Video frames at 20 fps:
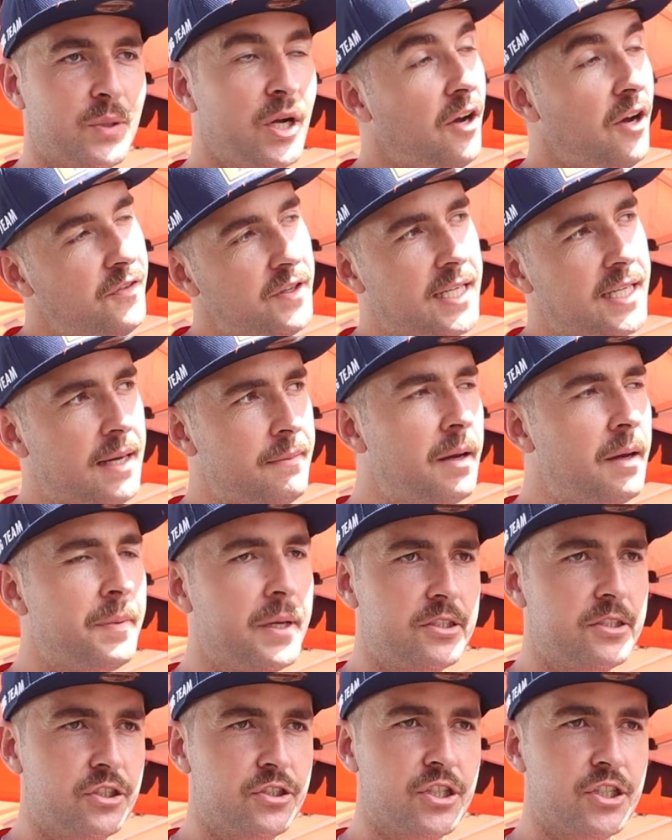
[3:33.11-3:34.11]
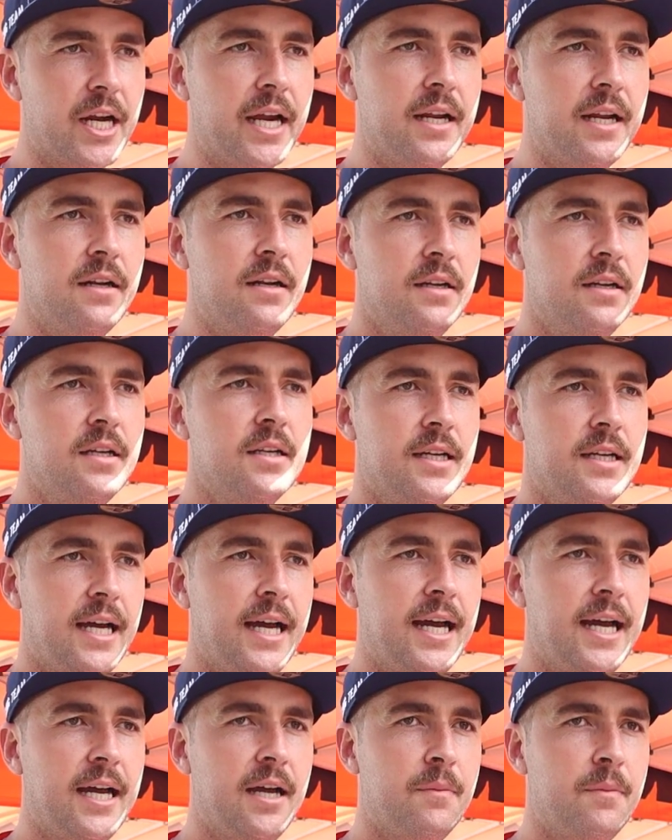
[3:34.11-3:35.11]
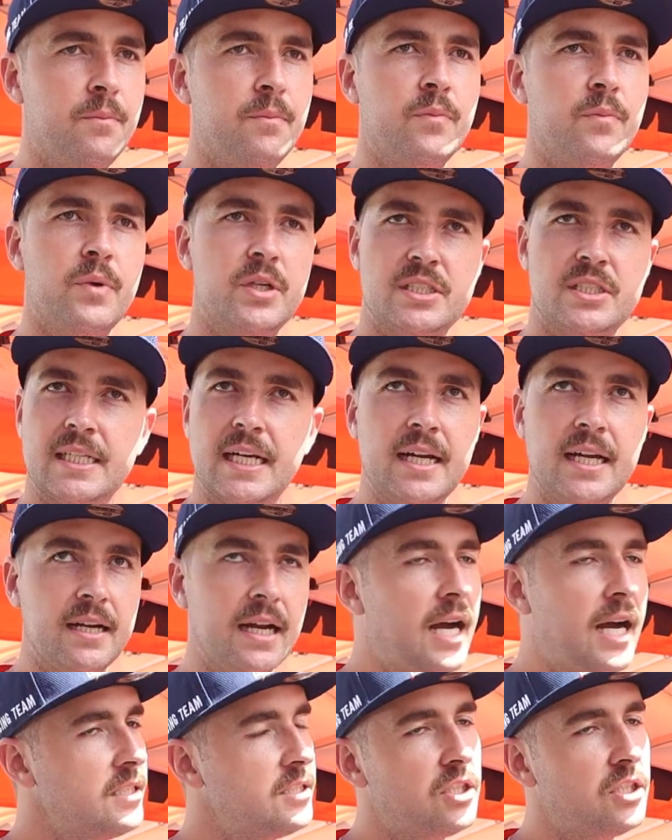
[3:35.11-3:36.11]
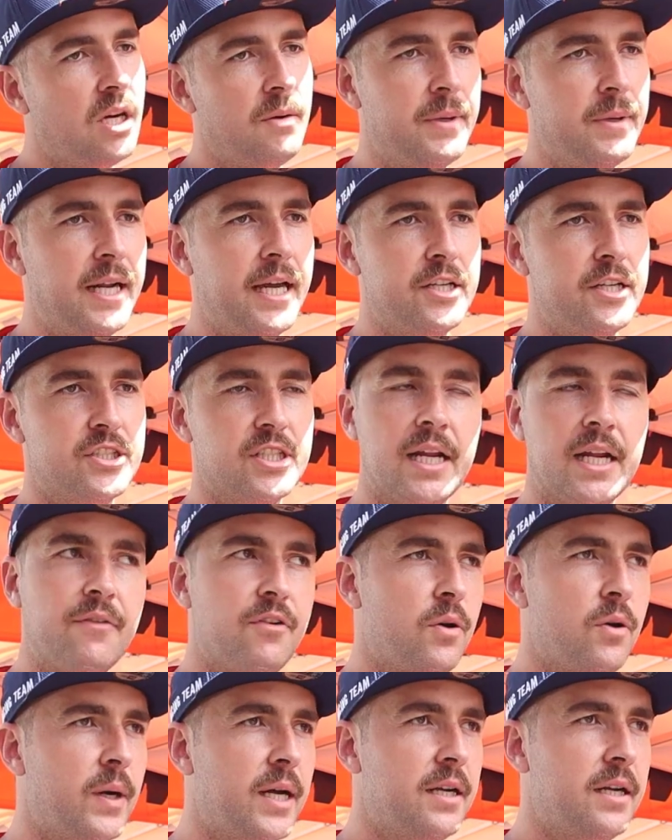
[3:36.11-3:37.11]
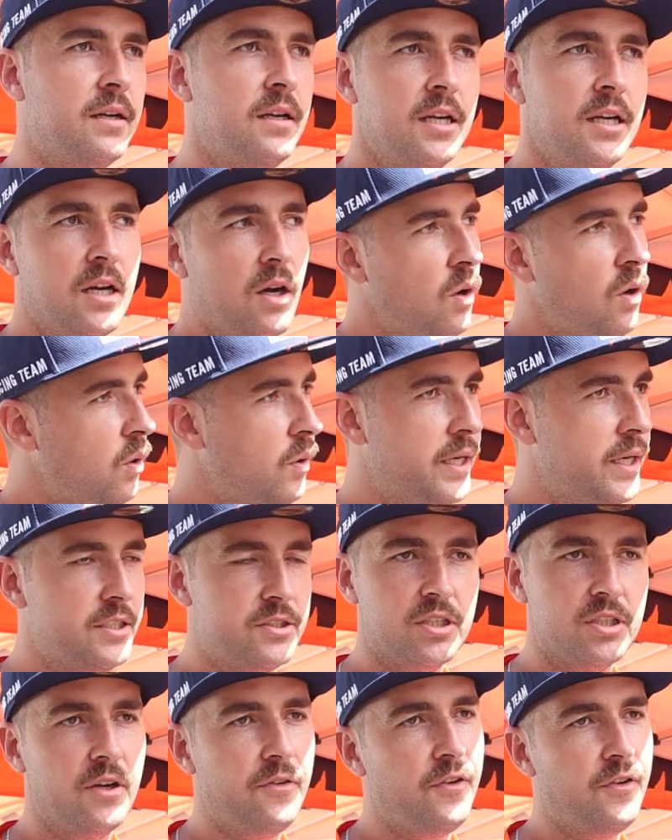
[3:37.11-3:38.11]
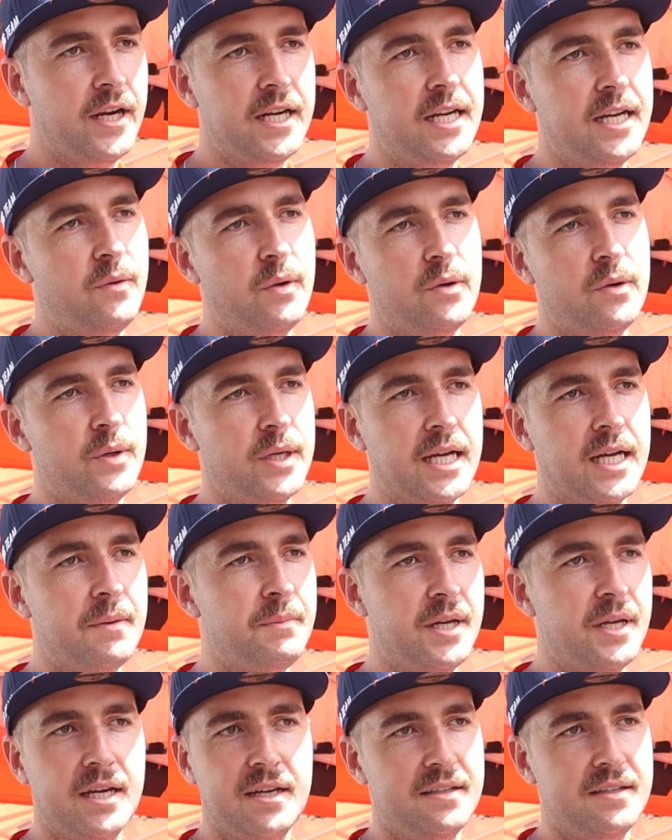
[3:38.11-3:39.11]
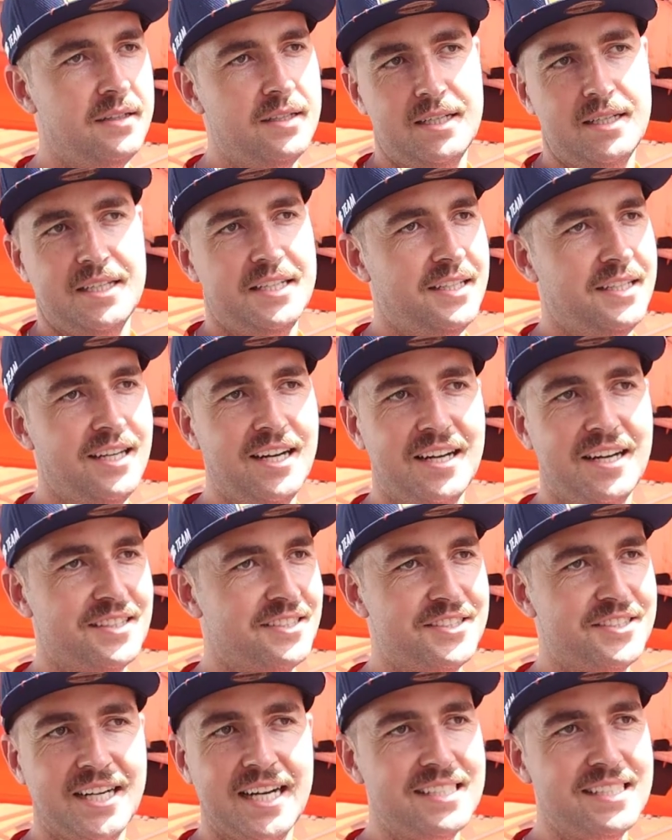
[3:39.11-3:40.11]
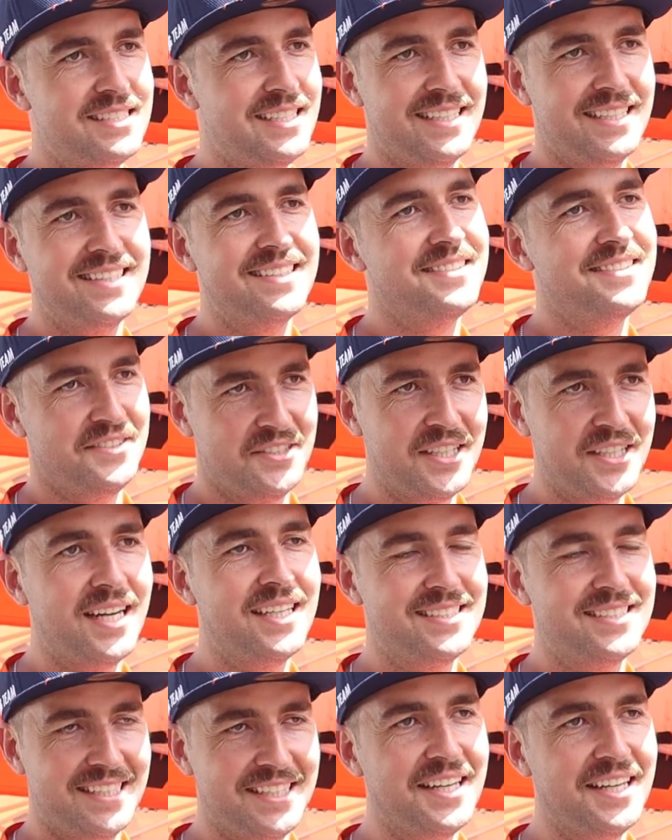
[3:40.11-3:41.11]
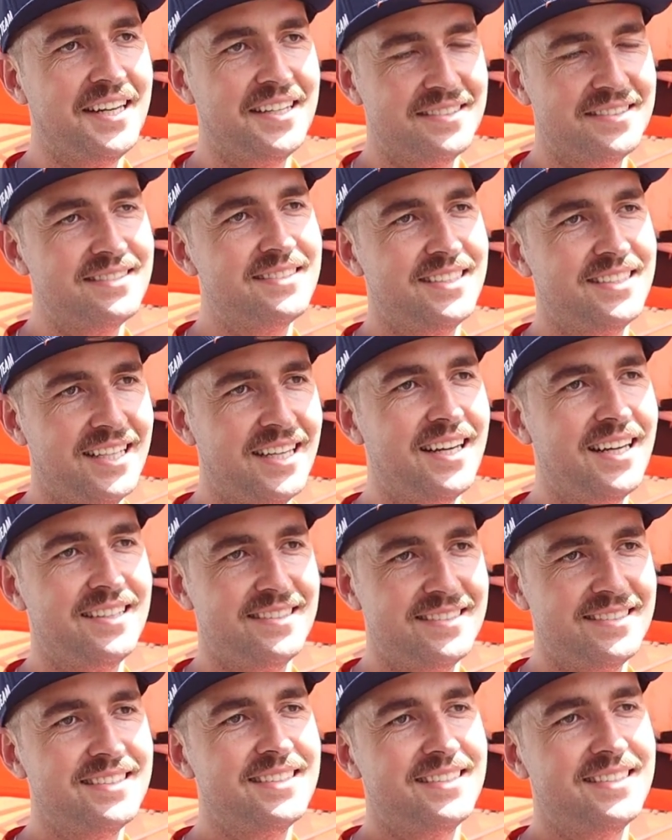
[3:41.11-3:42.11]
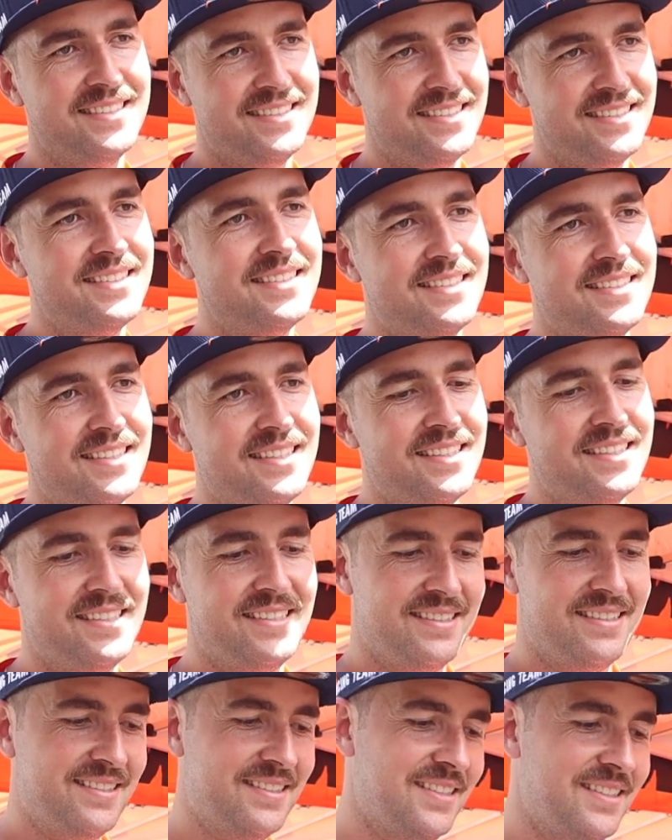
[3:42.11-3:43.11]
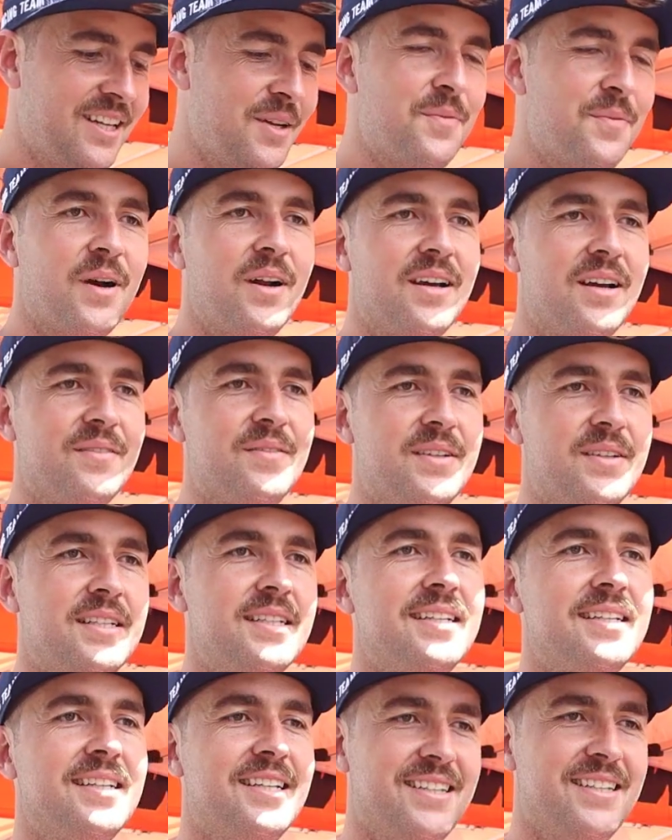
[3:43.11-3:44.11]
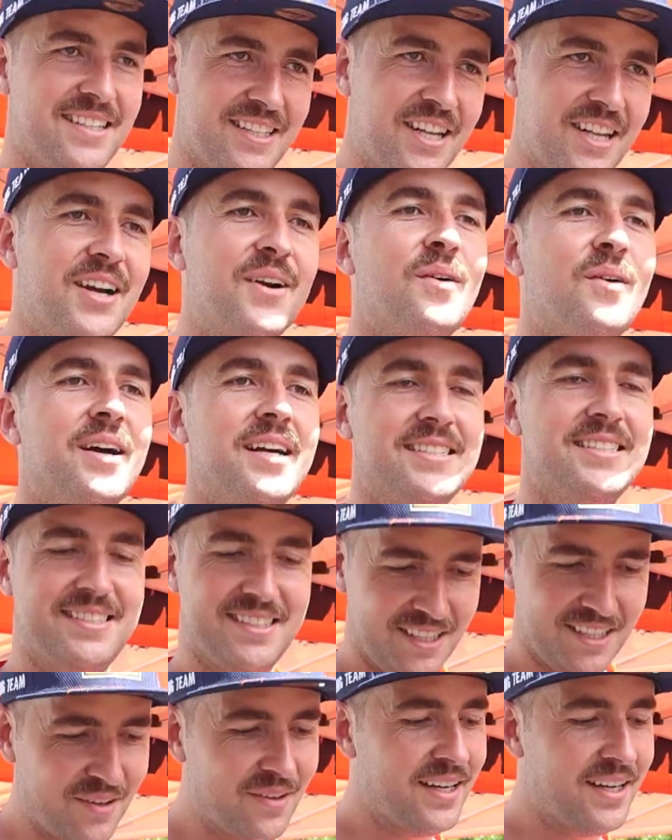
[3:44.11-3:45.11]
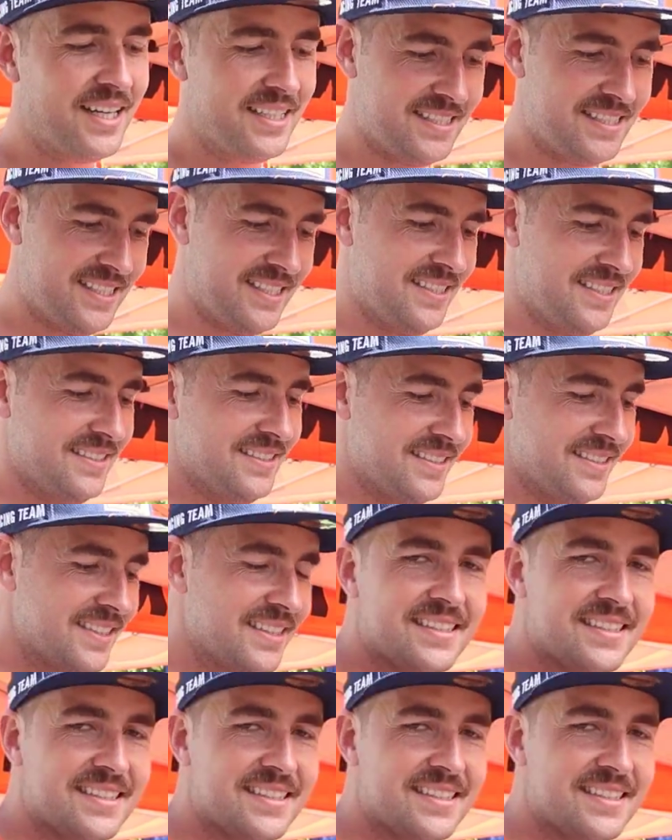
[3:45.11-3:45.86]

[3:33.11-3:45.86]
We often come up here to train. Um, we stay in nice accommodation. Everyone always so friendly when we come here. Yeah, crazy, yeah. crazy. Yeah, yeah. Thank you so much, William. No problem. All the best, eh? No worries. No worries. Yeah.